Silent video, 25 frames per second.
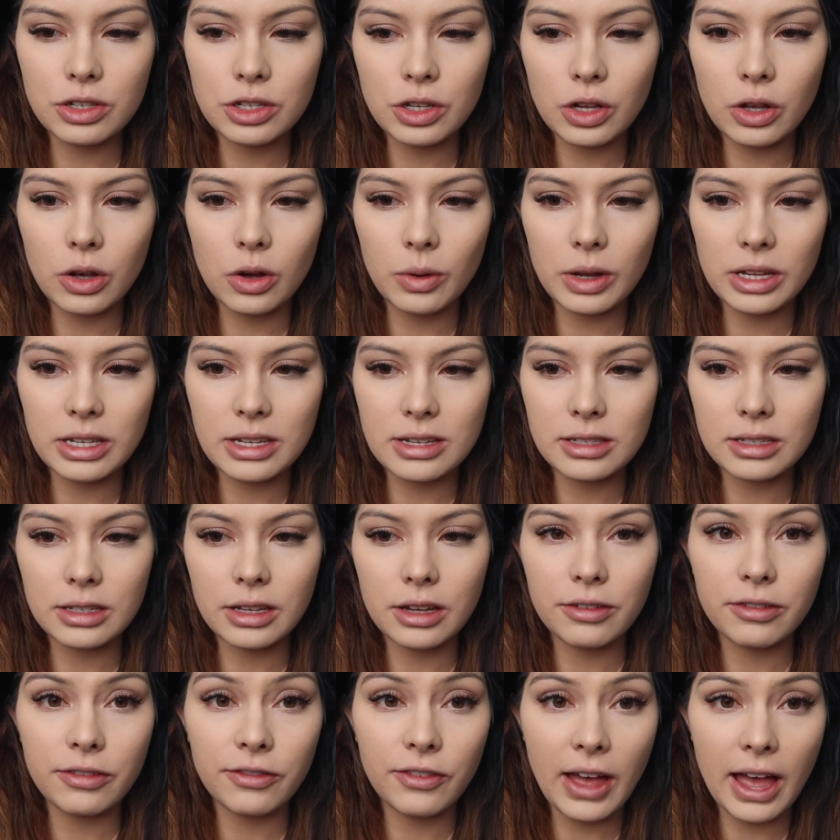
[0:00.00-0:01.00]
so it doesn't
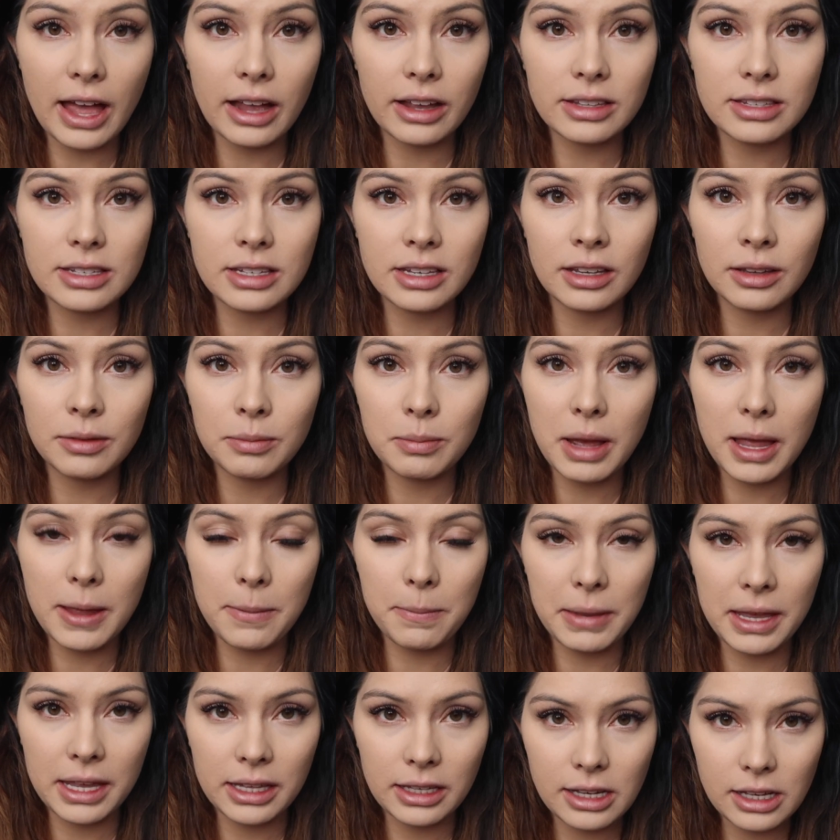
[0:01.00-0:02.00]
affect my
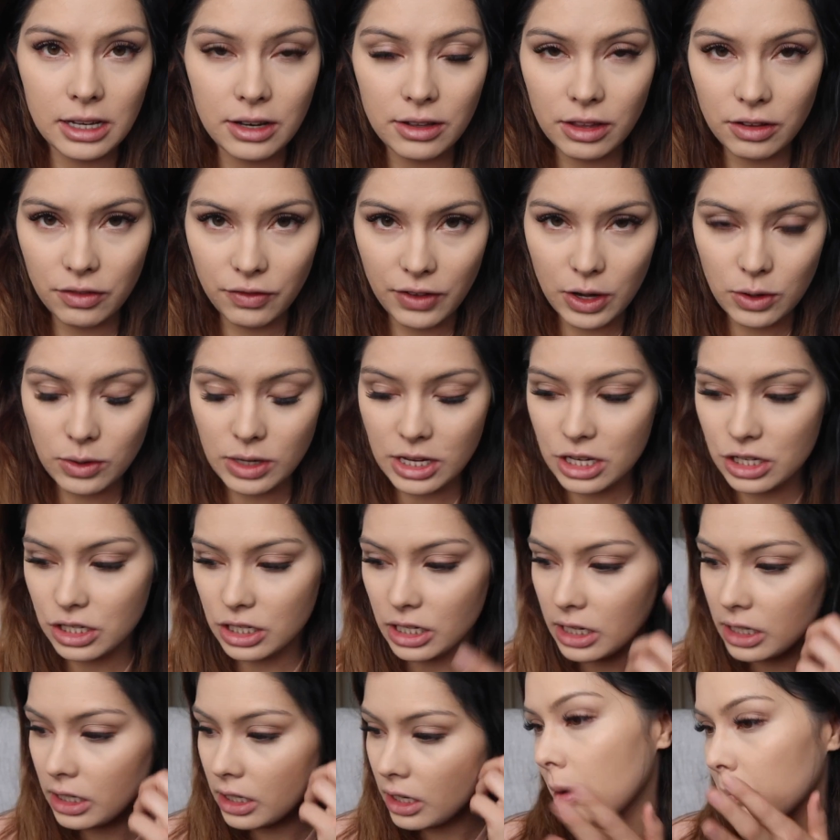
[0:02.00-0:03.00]
opinion of the foundation.